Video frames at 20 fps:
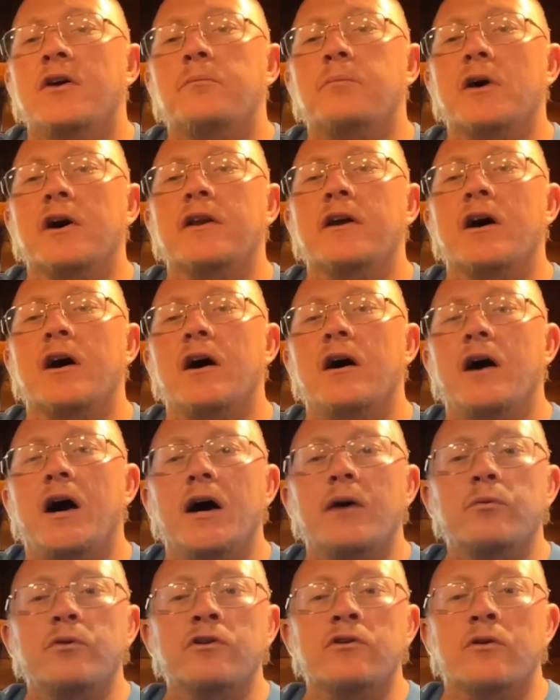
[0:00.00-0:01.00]
But
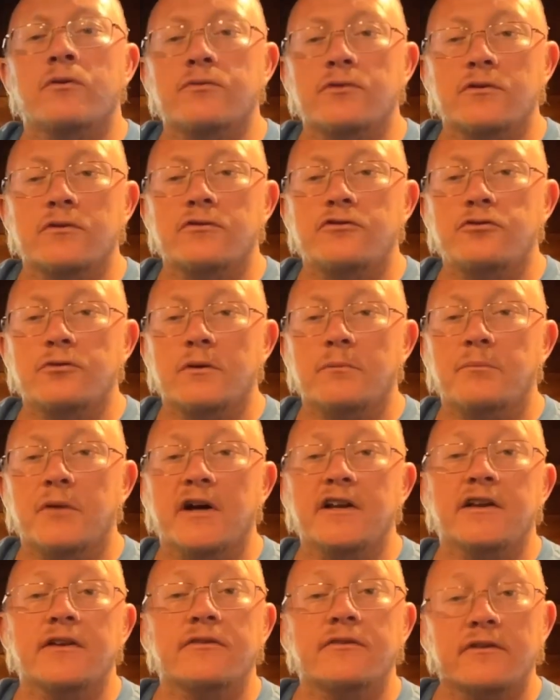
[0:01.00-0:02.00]
I went over to a
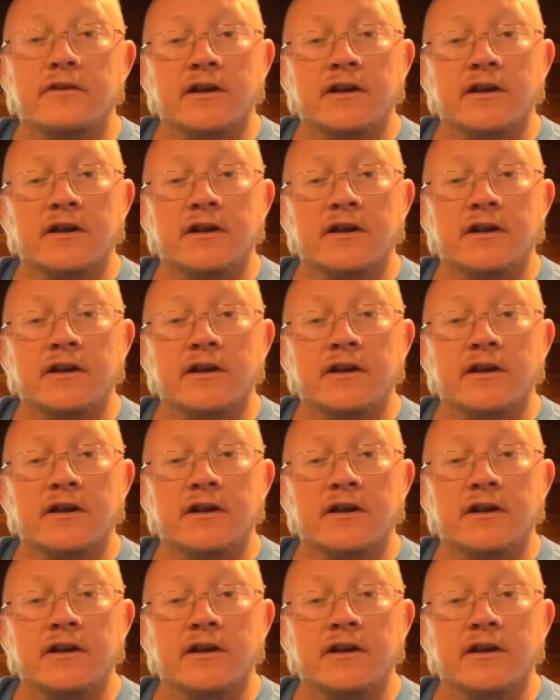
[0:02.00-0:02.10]
buddy's,